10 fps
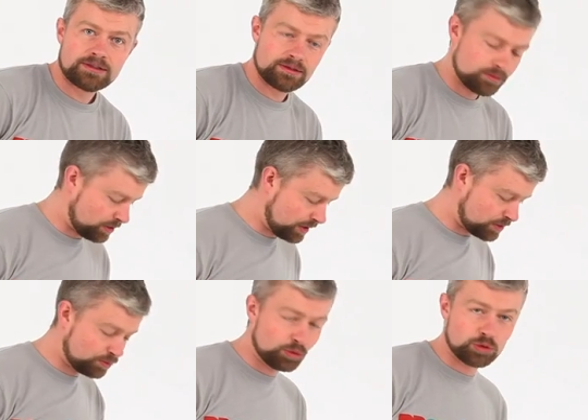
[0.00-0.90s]
we can get
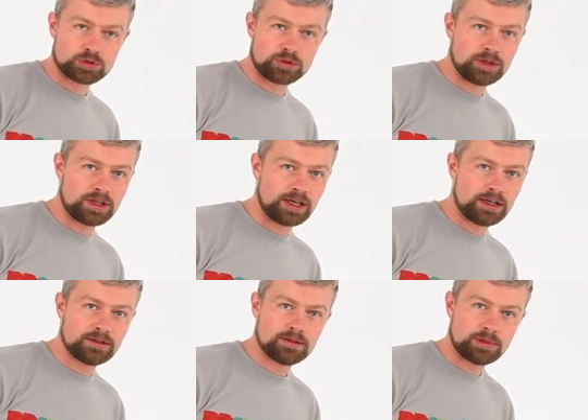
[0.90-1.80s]
some water in
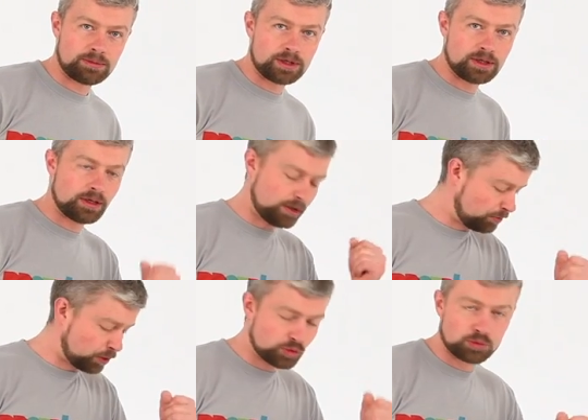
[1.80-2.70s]
there, maybe a
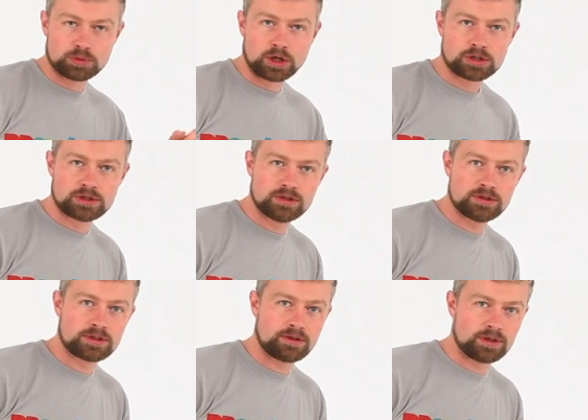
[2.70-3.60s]
bottle brush
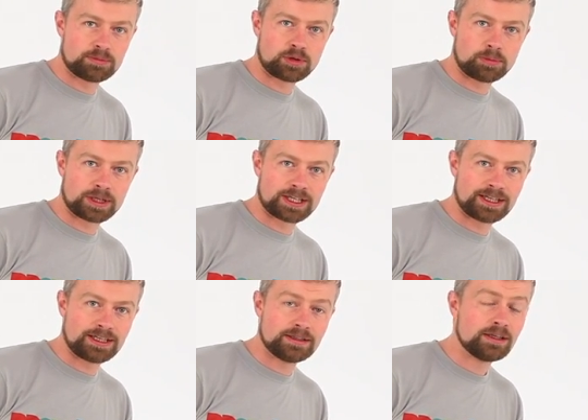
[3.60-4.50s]
to give it a proper
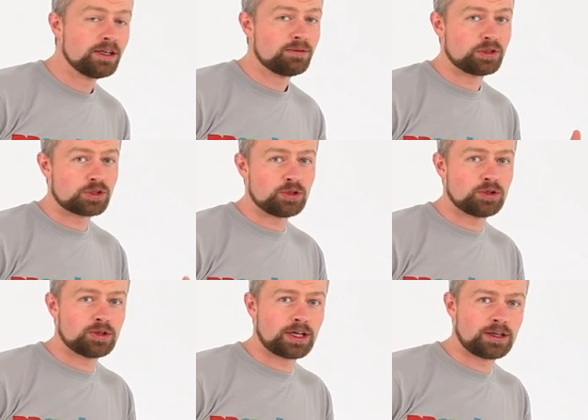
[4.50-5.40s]
clean. If you
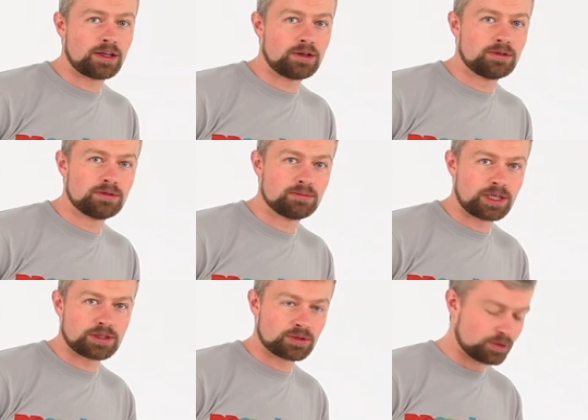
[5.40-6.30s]
do that though, make
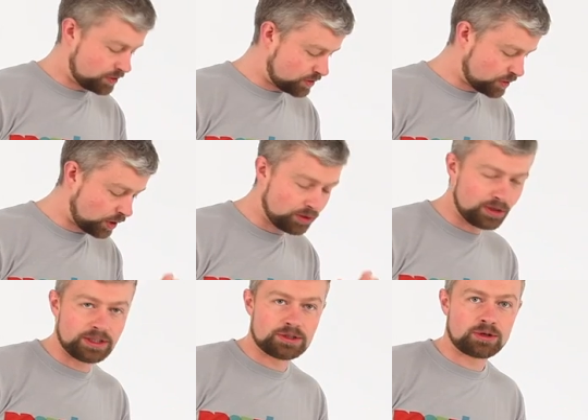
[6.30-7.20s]
sure it's
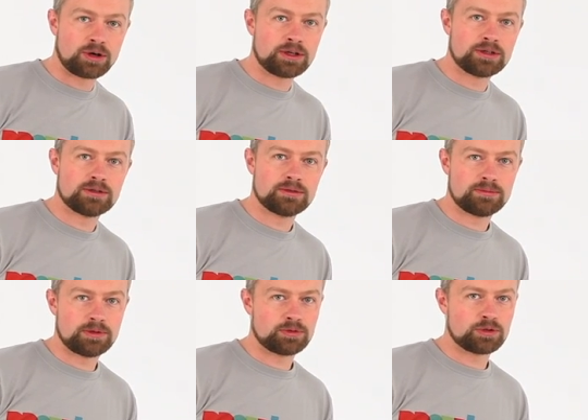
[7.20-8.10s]
totally dry
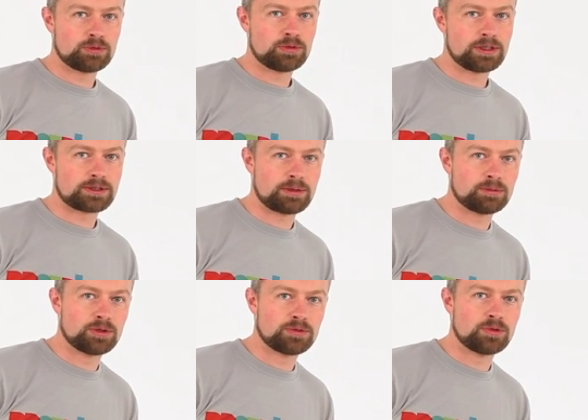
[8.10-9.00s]
before you
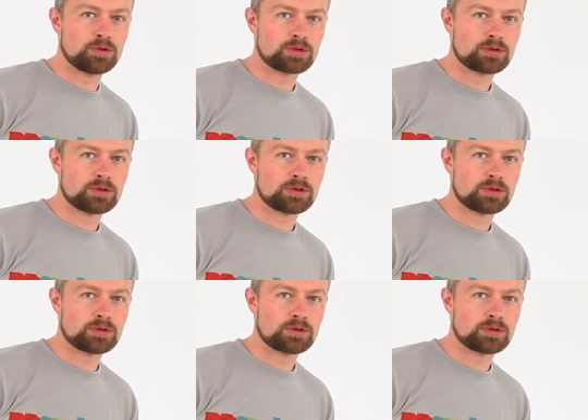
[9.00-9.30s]
reassemble the fork.